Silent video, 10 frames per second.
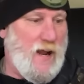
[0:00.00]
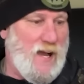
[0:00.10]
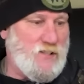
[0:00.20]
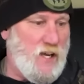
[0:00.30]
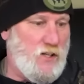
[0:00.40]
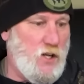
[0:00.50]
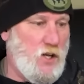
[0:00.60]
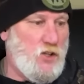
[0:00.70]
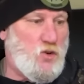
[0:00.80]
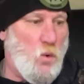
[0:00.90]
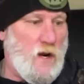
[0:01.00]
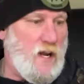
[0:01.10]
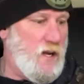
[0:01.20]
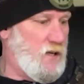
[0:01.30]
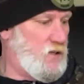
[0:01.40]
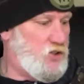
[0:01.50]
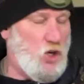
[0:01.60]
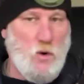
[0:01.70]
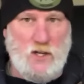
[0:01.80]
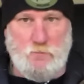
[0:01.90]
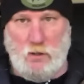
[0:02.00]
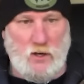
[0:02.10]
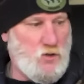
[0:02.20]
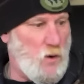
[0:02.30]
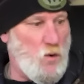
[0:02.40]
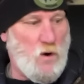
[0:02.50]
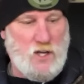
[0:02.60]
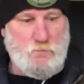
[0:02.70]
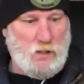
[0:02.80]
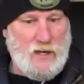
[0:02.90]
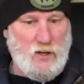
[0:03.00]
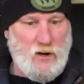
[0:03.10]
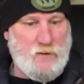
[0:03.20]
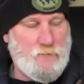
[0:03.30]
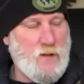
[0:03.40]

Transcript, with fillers: has a twenty-two inch blade or twenty-one inch blade on it.